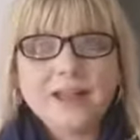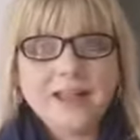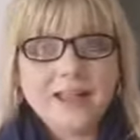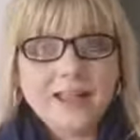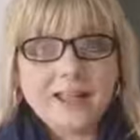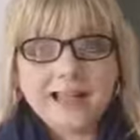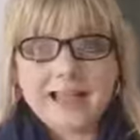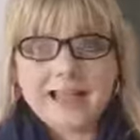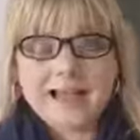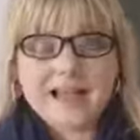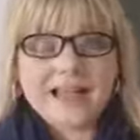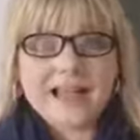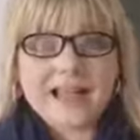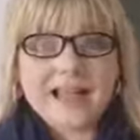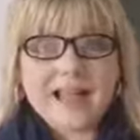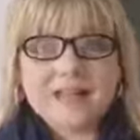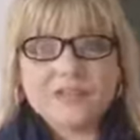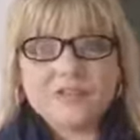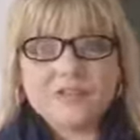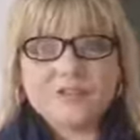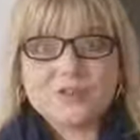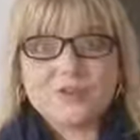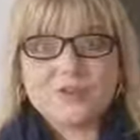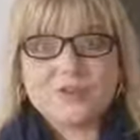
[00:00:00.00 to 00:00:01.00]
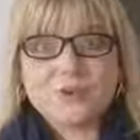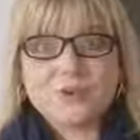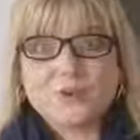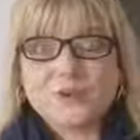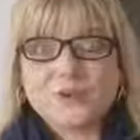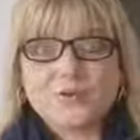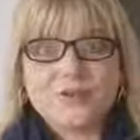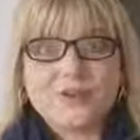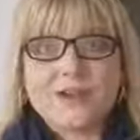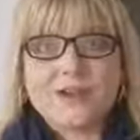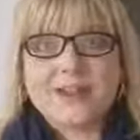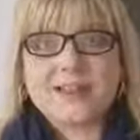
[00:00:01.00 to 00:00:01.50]
And I have to
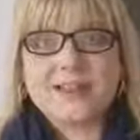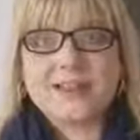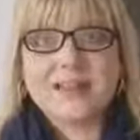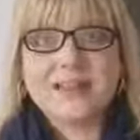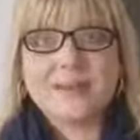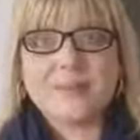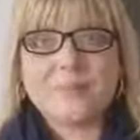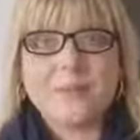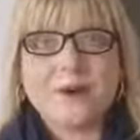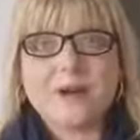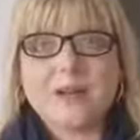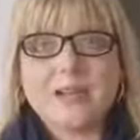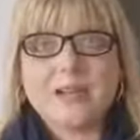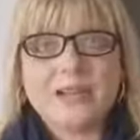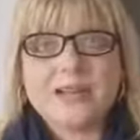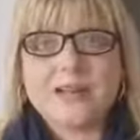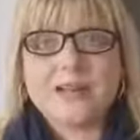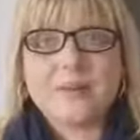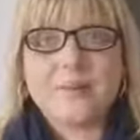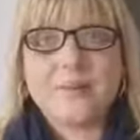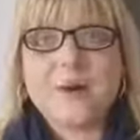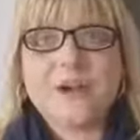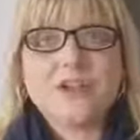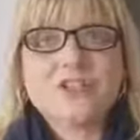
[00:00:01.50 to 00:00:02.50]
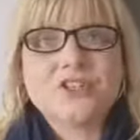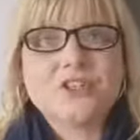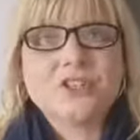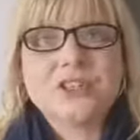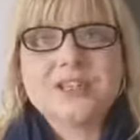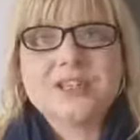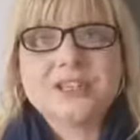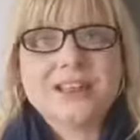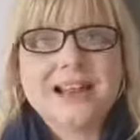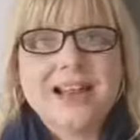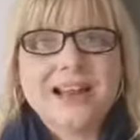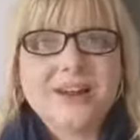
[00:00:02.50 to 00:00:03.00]
find that money in a budget
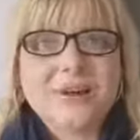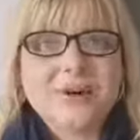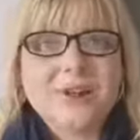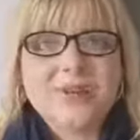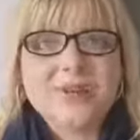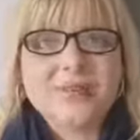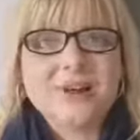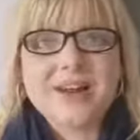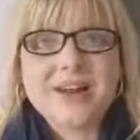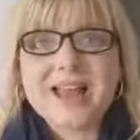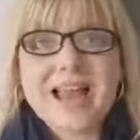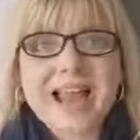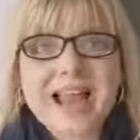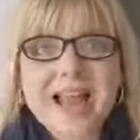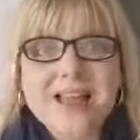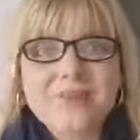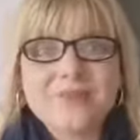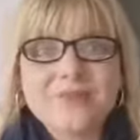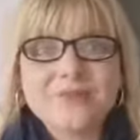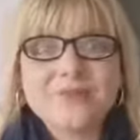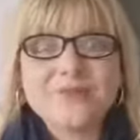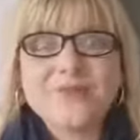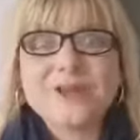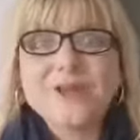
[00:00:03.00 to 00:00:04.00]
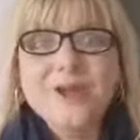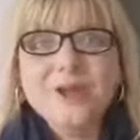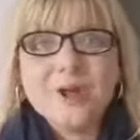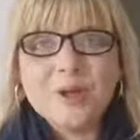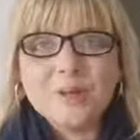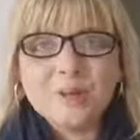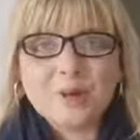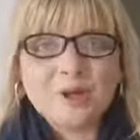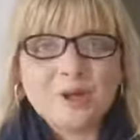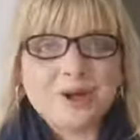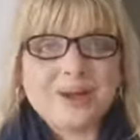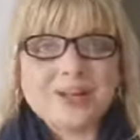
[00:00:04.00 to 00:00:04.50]
I don't even have,
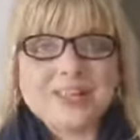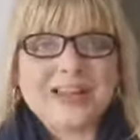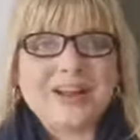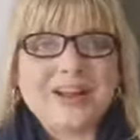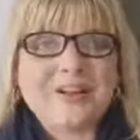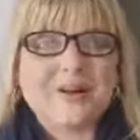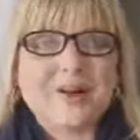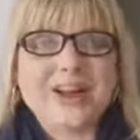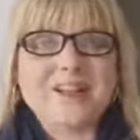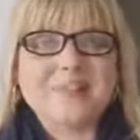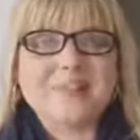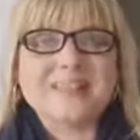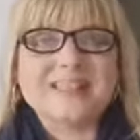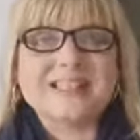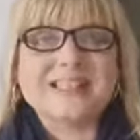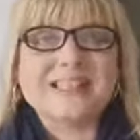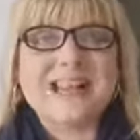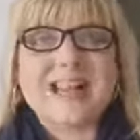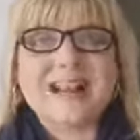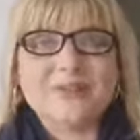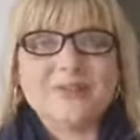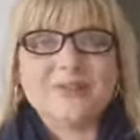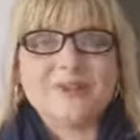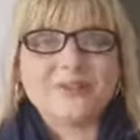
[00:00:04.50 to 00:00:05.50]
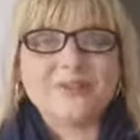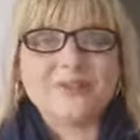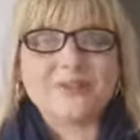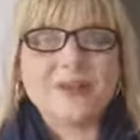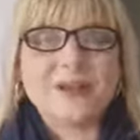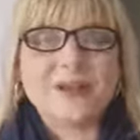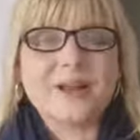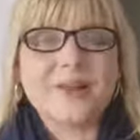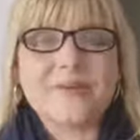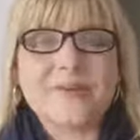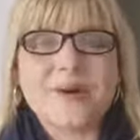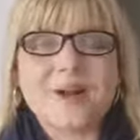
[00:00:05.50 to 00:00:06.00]
because I don't have a salary from
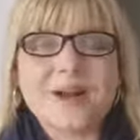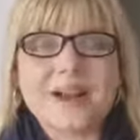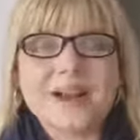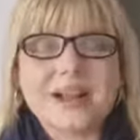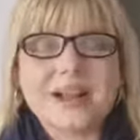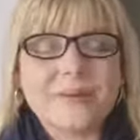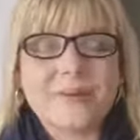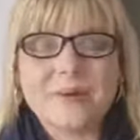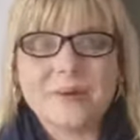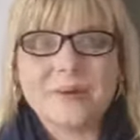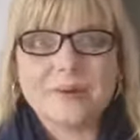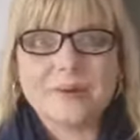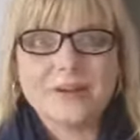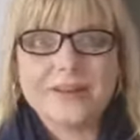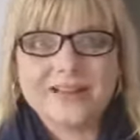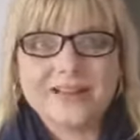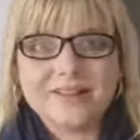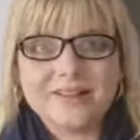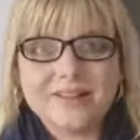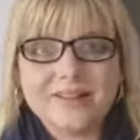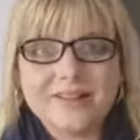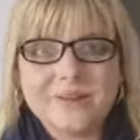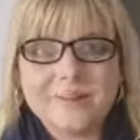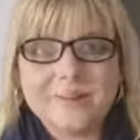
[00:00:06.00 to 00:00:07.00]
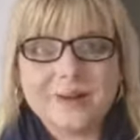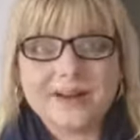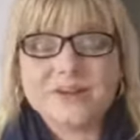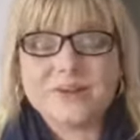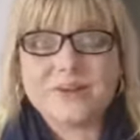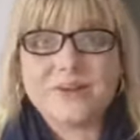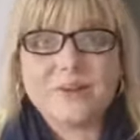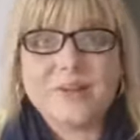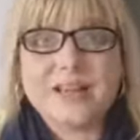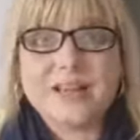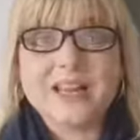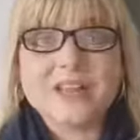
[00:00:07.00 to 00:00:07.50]
anyone. I'm only living by
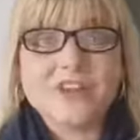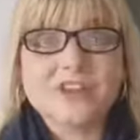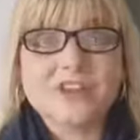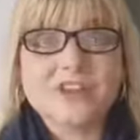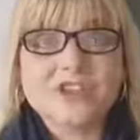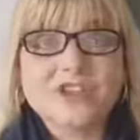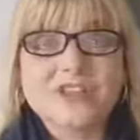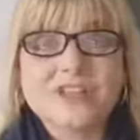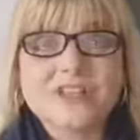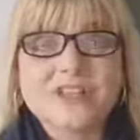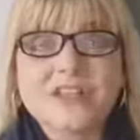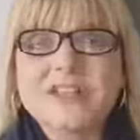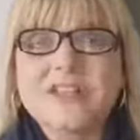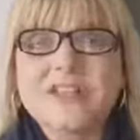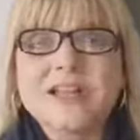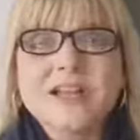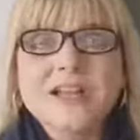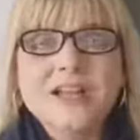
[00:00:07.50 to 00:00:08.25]
donations.